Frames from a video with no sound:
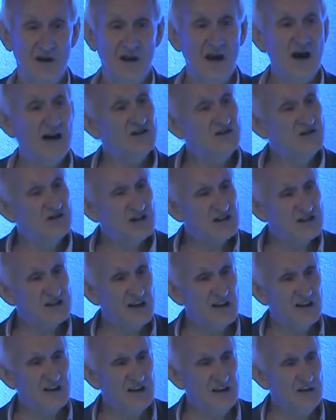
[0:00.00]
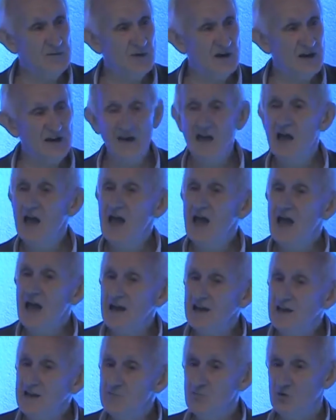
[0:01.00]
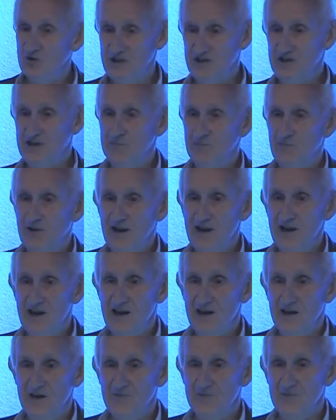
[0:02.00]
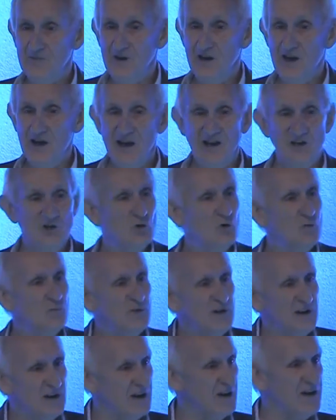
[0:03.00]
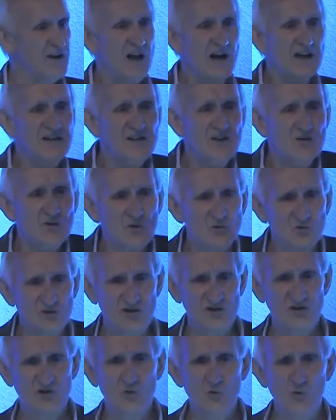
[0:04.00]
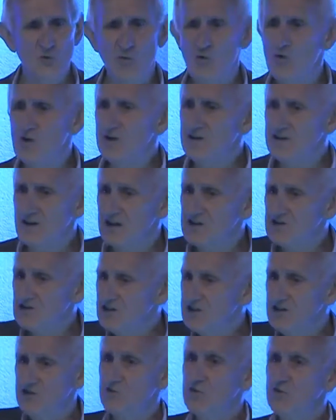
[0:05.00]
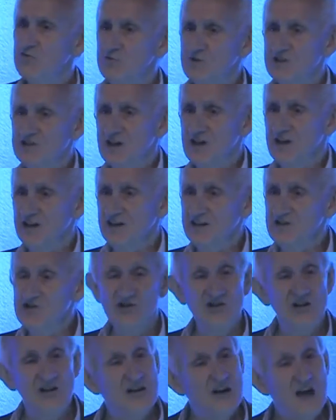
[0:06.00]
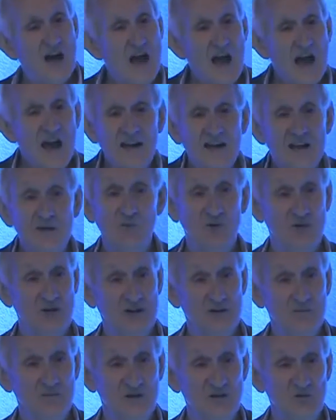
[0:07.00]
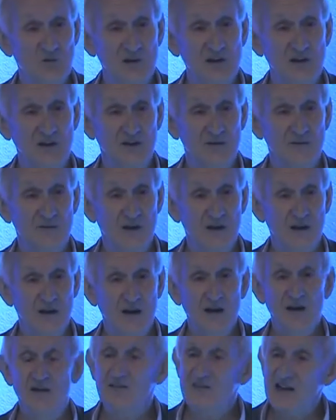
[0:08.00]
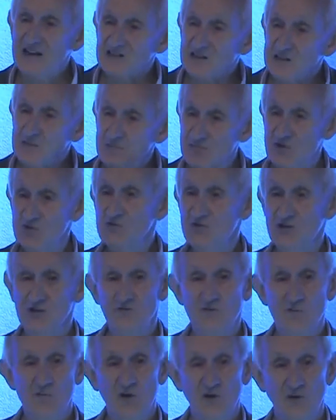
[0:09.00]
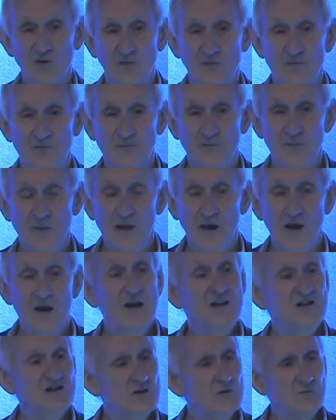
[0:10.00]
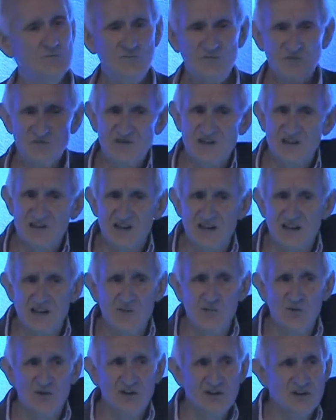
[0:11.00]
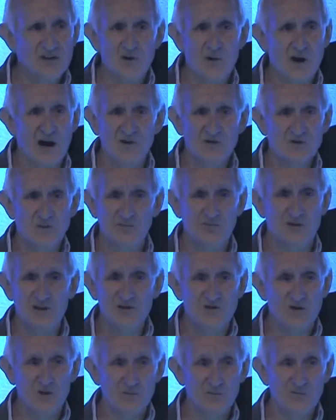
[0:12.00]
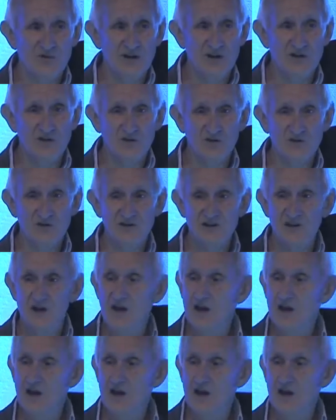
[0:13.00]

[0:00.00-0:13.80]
And just like eBay, anybody can play. It could be a 9-year-old schoolboy, 90-year-old retired engineer, anybody in between. That's the beauty of the model. So, does anybody know how to print on Pringles?